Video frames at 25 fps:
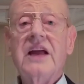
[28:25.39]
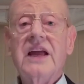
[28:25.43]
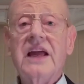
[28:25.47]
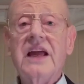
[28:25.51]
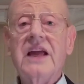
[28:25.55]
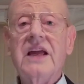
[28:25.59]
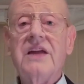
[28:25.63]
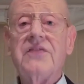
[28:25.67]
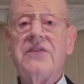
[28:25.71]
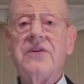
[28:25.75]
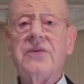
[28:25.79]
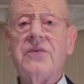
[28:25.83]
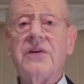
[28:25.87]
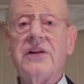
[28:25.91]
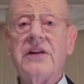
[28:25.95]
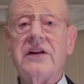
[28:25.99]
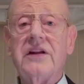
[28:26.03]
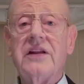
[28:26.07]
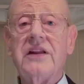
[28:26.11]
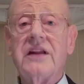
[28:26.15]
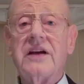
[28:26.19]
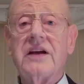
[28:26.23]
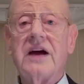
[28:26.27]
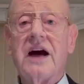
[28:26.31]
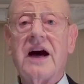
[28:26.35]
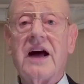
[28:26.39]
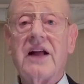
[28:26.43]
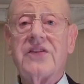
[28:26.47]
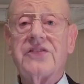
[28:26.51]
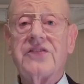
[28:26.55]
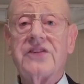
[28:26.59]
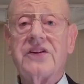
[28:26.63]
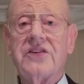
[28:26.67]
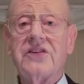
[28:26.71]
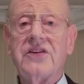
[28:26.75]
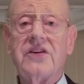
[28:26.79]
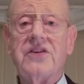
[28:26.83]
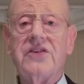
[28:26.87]
even within the
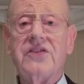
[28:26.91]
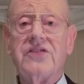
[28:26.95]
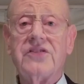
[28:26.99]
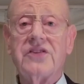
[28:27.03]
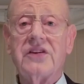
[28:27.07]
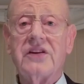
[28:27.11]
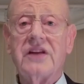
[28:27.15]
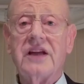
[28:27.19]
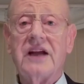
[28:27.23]
Constitution.